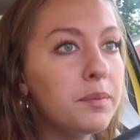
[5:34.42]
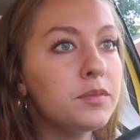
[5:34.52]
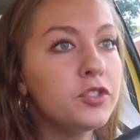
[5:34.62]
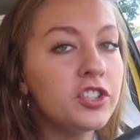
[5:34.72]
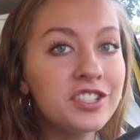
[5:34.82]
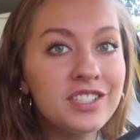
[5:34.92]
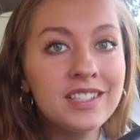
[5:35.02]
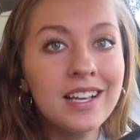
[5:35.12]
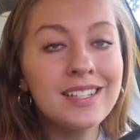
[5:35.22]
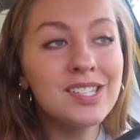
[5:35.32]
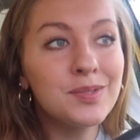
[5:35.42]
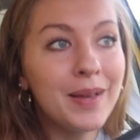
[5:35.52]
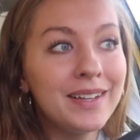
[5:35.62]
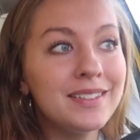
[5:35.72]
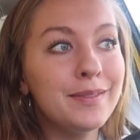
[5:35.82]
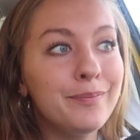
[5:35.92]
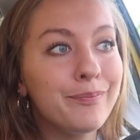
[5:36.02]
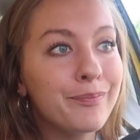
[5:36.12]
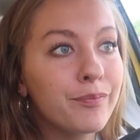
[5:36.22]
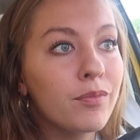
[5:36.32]
Well, just as I suspected,
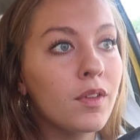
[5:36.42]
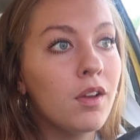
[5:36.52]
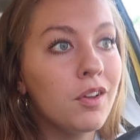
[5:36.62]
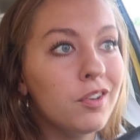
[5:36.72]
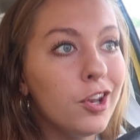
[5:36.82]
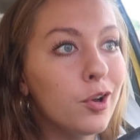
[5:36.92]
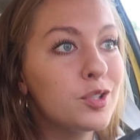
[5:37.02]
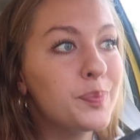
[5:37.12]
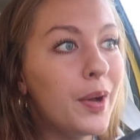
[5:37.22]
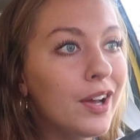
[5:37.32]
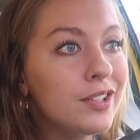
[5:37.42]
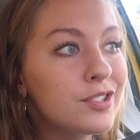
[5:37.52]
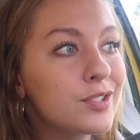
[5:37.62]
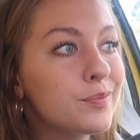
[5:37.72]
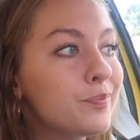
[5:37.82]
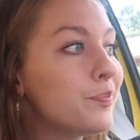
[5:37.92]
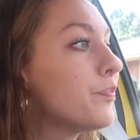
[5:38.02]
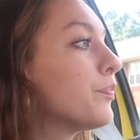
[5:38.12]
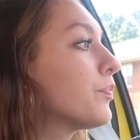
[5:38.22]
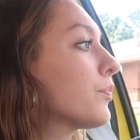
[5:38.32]
no spots.
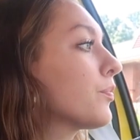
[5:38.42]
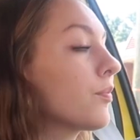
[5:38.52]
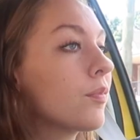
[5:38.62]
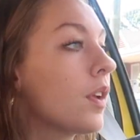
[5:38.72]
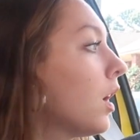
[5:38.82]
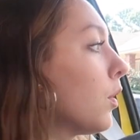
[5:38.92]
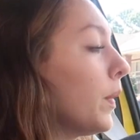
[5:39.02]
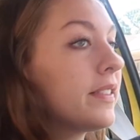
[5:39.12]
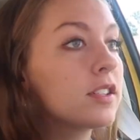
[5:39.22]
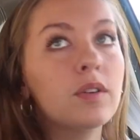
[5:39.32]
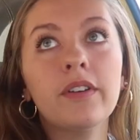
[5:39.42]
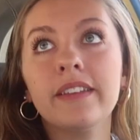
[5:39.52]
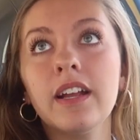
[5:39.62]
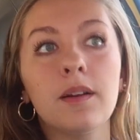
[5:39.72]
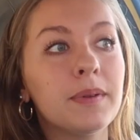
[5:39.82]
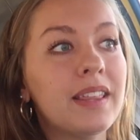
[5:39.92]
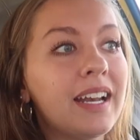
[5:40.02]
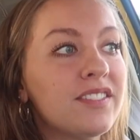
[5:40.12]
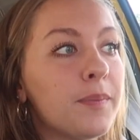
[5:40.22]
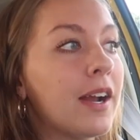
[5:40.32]
Wait, there's one right there, but
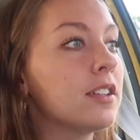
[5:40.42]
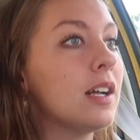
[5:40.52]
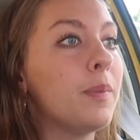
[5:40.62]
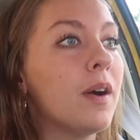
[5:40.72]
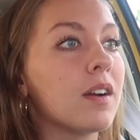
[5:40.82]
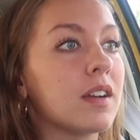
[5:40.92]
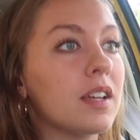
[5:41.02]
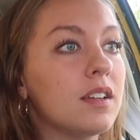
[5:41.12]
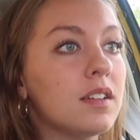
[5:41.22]
then I have to parallel park.